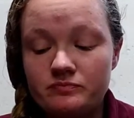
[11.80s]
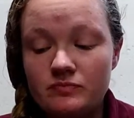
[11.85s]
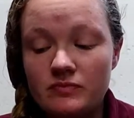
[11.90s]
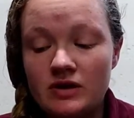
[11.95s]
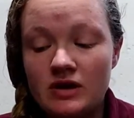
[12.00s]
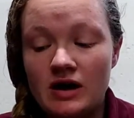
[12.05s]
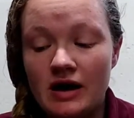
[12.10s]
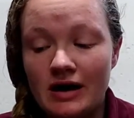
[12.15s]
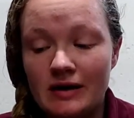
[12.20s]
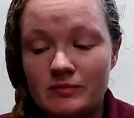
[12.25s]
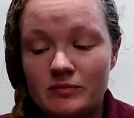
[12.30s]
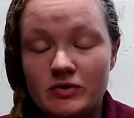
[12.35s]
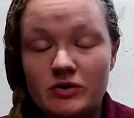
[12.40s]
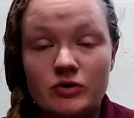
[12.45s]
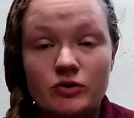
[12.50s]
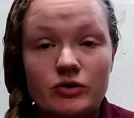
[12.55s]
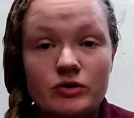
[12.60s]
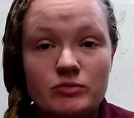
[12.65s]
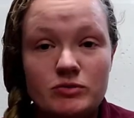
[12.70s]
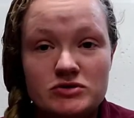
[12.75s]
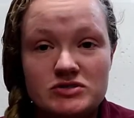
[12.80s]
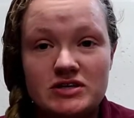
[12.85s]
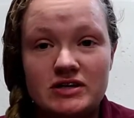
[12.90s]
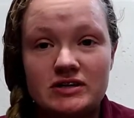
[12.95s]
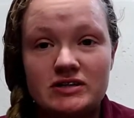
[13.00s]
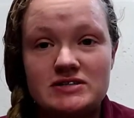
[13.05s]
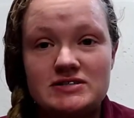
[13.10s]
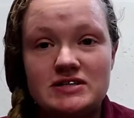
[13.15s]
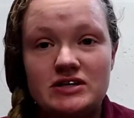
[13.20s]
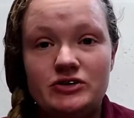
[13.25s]
I'm going to most likely
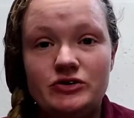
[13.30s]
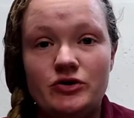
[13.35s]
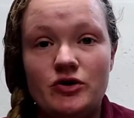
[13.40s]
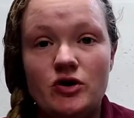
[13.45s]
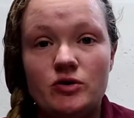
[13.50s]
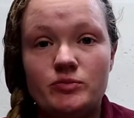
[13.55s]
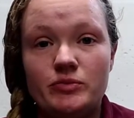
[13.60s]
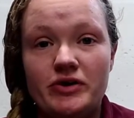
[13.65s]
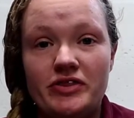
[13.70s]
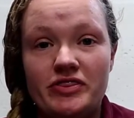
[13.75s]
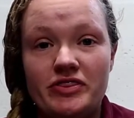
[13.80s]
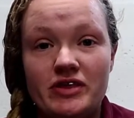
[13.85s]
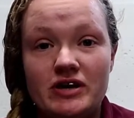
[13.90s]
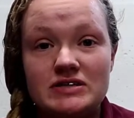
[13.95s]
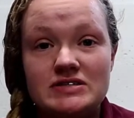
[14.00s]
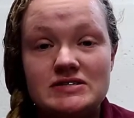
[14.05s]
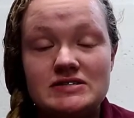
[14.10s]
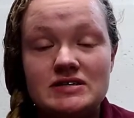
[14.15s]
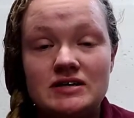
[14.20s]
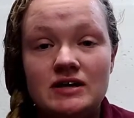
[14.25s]
send you home with this.